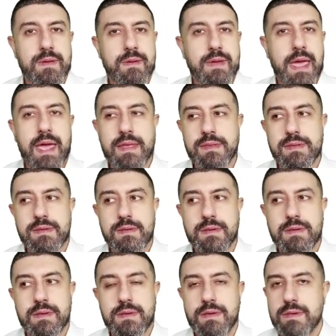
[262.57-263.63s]
And
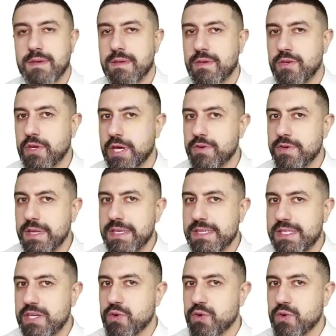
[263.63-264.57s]
you can really see